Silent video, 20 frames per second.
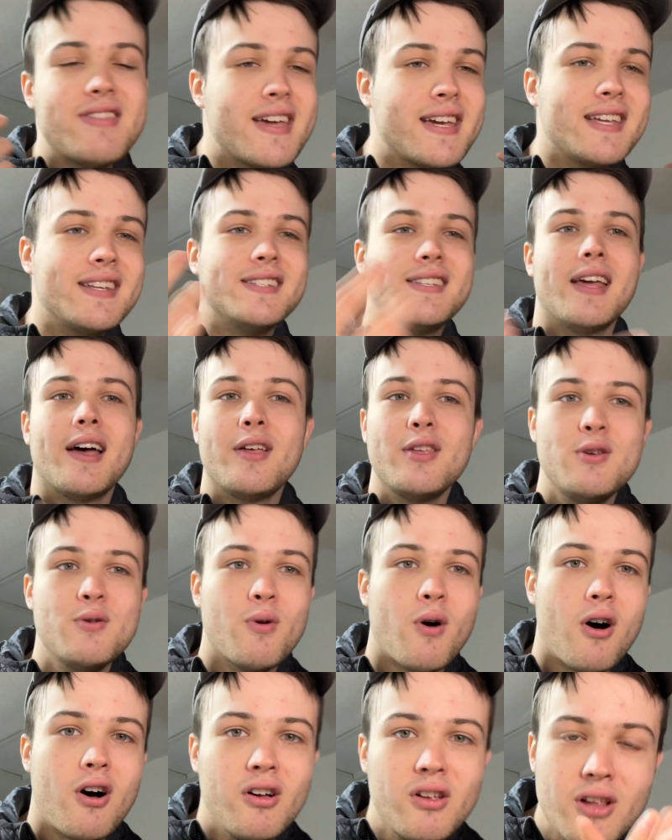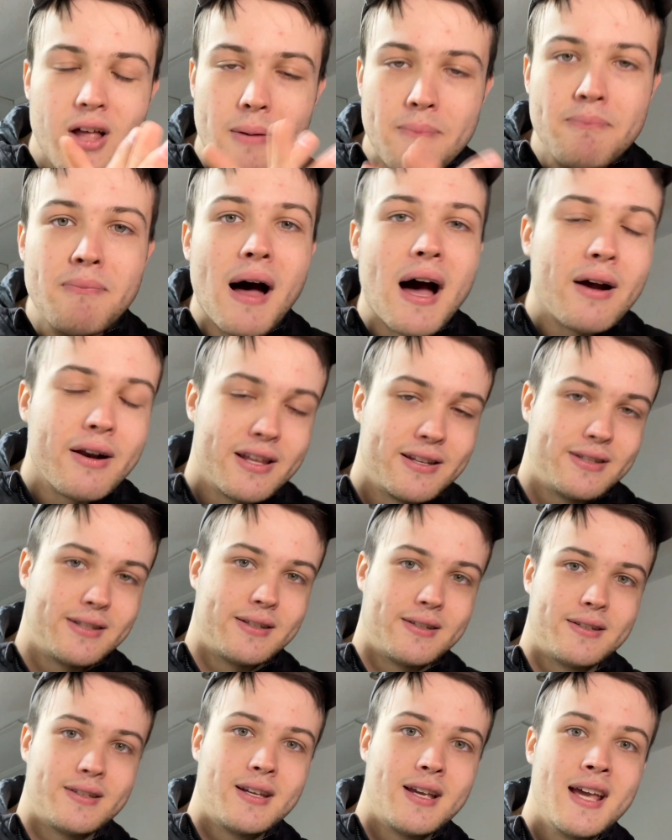they can tell you all about it.
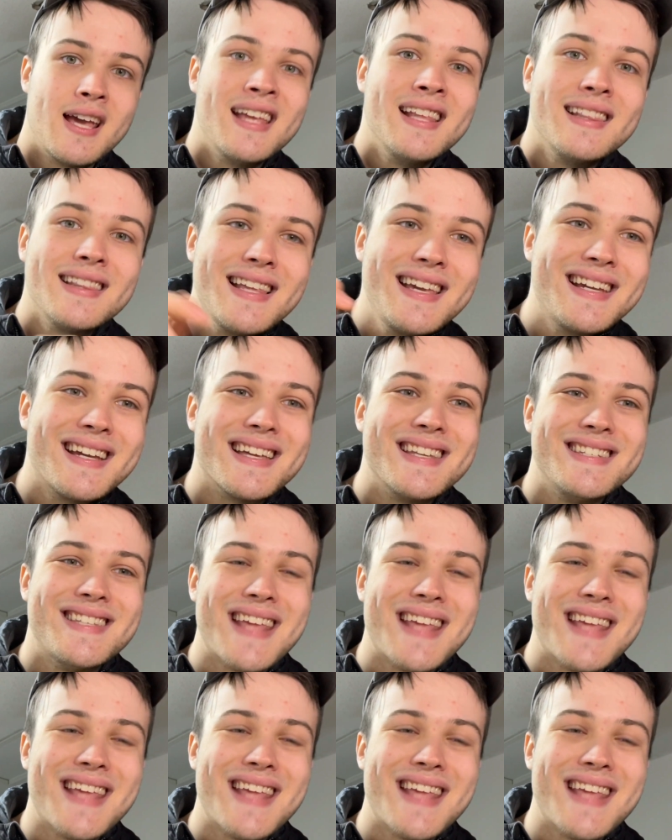Link